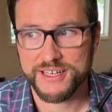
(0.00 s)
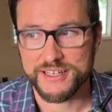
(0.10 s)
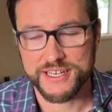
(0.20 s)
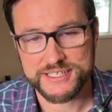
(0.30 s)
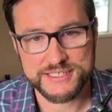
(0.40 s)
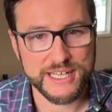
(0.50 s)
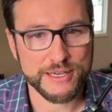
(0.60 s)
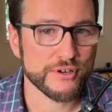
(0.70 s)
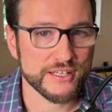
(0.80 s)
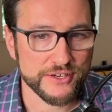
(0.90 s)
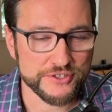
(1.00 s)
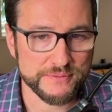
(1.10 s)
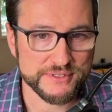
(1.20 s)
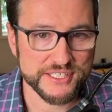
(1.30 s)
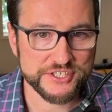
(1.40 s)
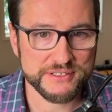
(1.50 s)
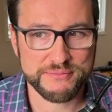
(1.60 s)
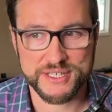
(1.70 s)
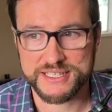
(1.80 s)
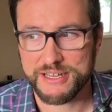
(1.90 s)
Yes, they were in a leadership position,
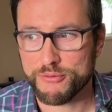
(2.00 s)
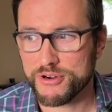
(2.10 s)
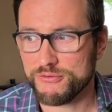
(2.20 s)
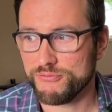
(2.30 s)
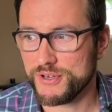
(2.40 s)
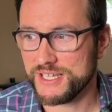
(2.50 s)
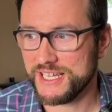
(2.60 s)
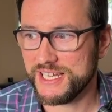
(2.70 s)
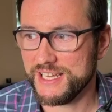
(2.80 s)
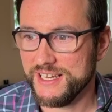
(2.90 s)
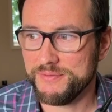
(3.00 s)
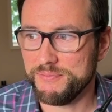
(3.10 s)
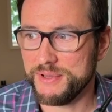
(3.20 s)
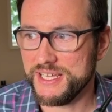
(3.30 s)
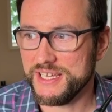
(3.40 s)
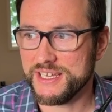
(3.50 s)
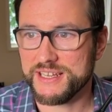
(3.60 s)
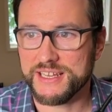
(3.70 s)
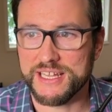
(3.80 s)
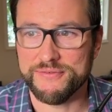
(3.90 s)
but they weren't really
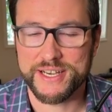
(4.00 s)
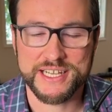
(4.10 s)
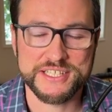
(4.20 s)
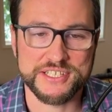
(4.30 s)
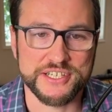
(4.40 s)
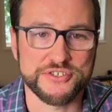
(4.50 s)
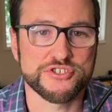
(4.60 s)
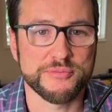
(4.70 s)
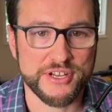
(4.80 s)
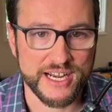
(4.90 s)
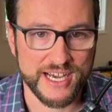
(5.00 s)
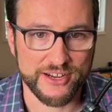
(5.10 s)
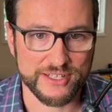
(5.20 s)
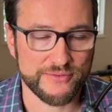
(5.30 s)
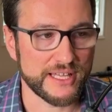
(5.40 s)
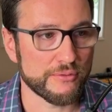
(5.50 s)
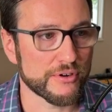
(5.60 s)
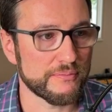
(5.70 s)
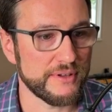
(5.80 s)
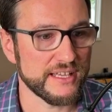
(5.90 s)
being invited to contribute at a higher level. They
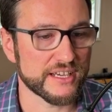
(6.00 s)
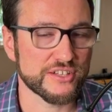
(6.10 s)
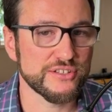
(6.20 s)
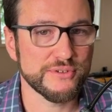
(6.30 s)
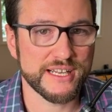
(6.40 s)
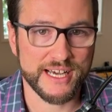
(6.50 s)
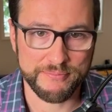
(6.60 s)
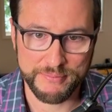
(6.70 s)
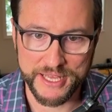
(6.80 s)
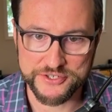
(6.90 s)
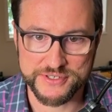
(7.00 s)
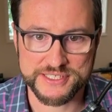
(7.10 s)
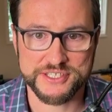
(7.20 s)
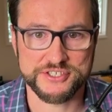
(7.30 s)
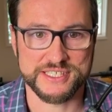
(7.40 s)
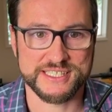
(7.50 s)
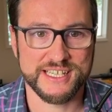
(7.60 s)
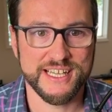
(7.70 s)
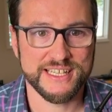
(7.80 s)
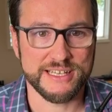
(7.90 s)
weren't being included on major decisions.
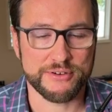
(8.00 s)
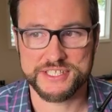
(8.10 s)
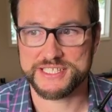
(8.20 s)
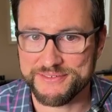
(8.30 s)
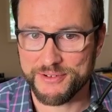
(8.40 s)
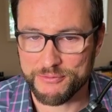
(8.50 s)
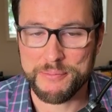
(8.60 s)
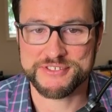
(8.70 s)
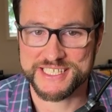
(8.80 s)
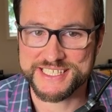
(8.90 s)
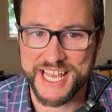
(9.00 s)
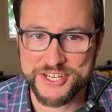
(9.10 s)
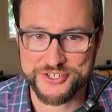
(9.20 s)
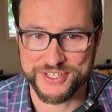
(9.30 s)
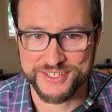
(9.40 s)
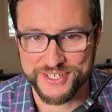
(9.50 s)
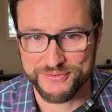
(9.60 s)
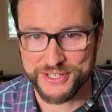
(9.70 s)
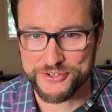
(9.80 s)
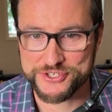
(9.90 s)
They were just a representation
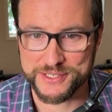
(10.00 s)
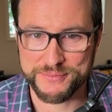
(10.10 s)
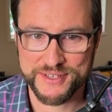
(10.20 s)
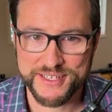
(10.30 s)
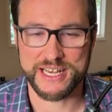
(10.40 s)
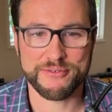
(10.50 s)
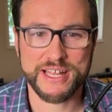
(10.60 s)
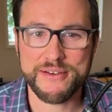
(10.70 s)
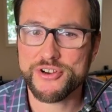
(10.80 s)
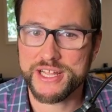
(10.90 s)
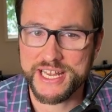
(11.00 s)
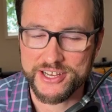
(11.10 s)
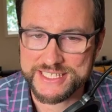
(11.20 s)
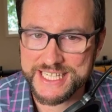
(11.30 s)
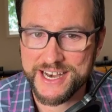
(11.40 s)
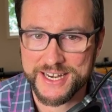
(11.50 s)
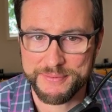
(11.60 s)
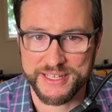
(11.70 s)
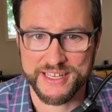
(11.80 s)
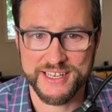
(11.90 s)
of leadership. They didn't really have any
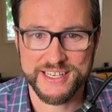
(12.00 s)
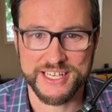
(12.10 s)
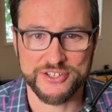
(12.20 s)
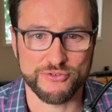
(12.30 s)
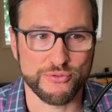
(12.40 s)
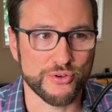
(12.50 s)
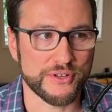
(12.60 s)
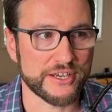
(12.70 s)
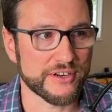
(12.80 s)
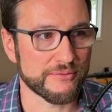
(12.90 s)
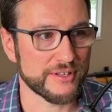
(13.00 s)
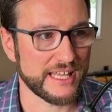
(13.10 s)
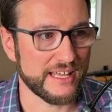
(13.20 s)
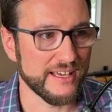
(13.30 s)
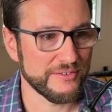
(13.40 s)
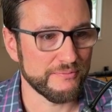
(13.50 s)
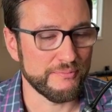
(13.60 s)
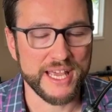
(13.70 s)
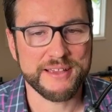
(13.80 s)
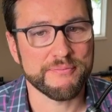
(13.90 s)
autonomy in their role. They couldn't really
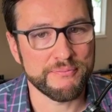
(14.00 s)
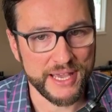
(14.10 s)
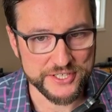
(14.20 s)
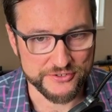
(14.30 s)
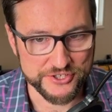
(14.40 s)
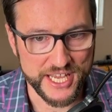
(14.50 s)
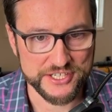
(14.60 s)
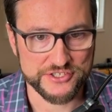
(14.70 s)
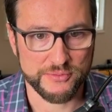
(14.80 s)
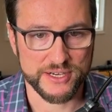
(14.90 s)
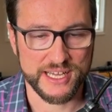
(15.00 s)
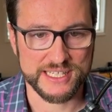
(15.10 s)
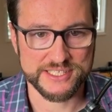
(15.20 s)
make major changes or whatnot.